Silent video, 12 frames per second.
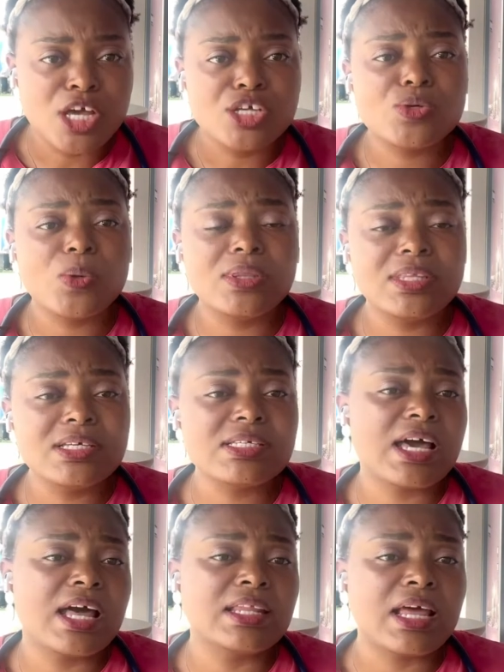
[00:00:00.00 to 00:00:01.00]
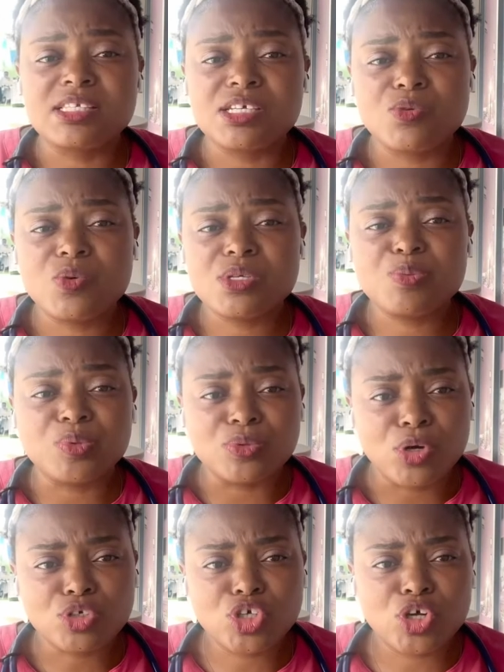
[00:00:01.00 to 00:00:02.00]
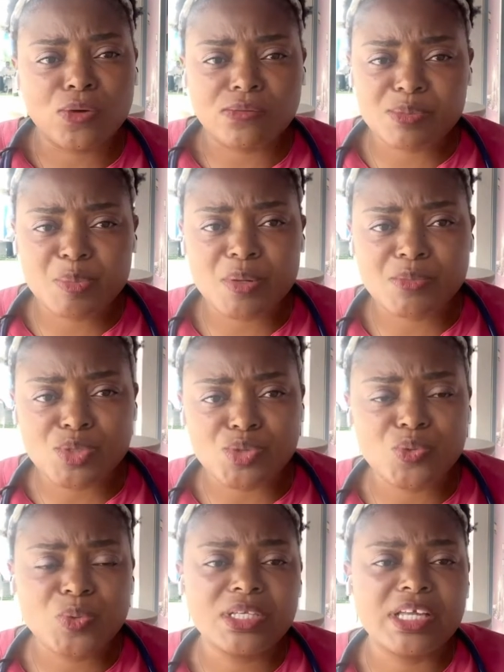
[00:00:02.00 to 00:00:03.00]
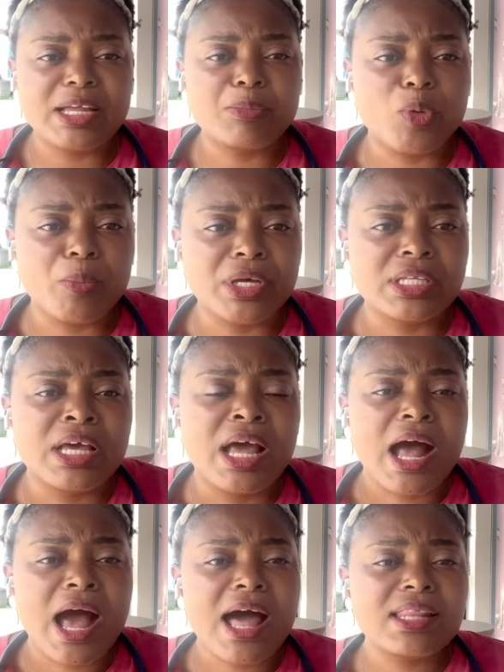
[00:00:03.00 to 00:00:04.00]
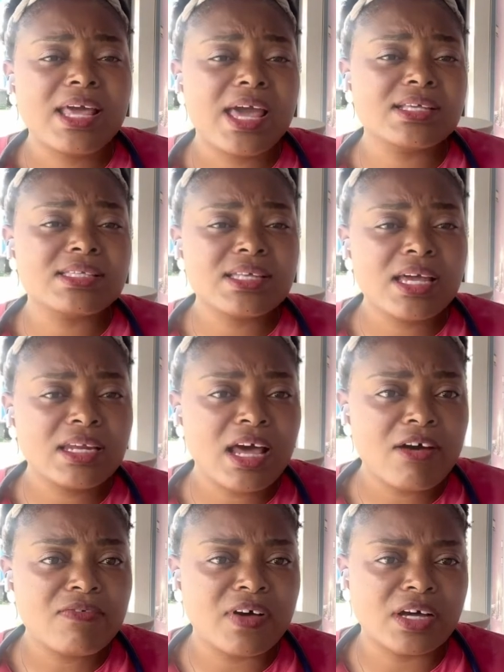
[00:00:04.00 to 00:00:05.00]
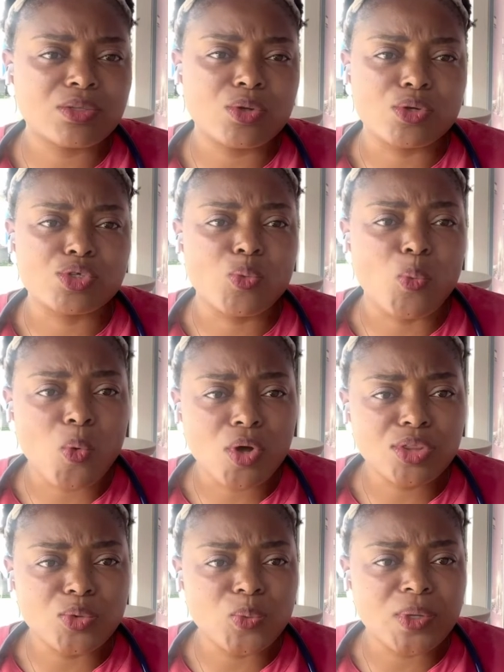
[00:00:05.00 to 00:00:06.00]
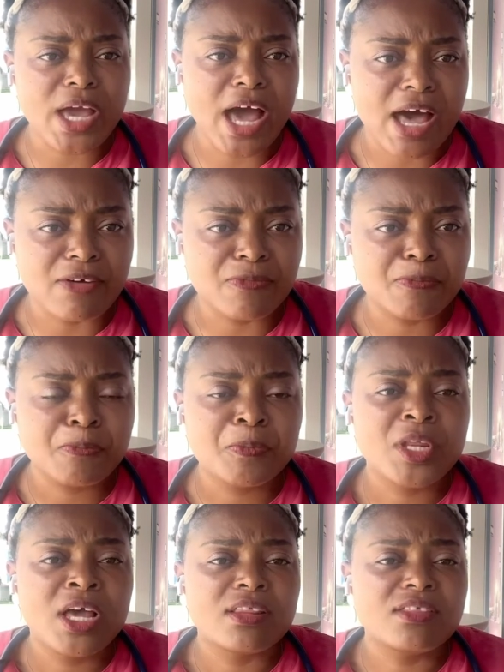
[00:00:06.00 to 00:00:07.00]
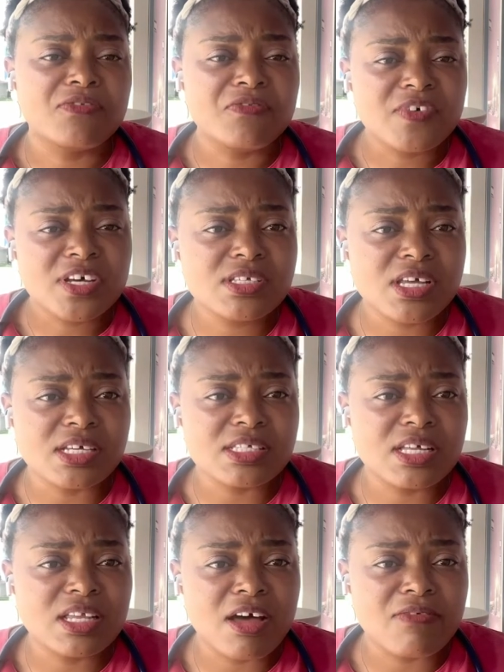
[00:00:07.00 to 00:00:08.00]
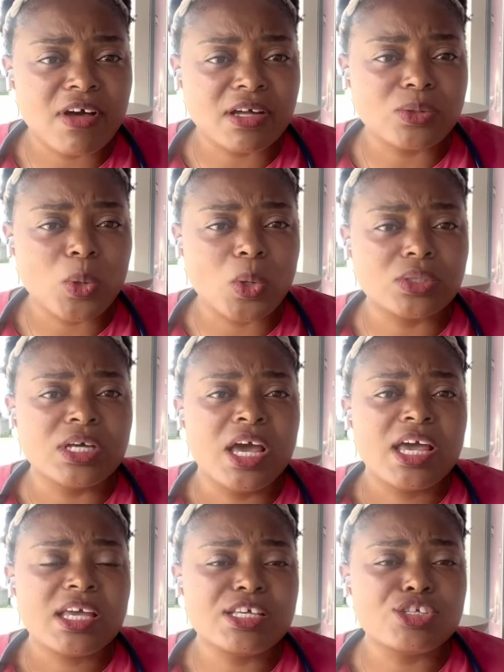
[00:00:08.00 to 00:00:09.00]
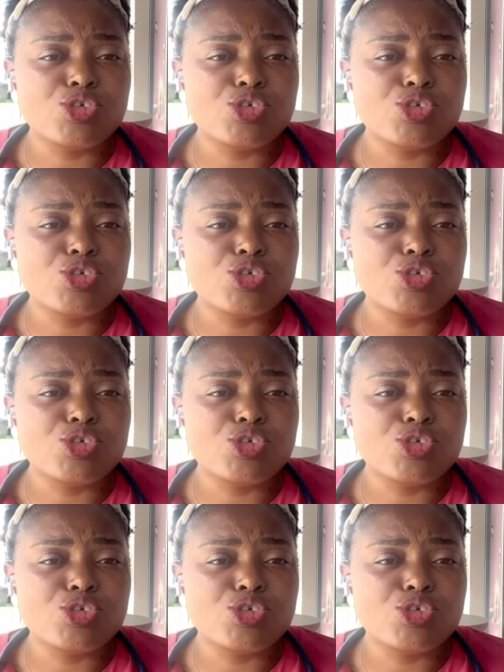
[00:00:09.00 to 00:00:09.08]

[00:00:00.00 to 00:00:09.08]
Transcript: so this can decrease production of sperms during that moment. And external factors, what do we have? The first external factor is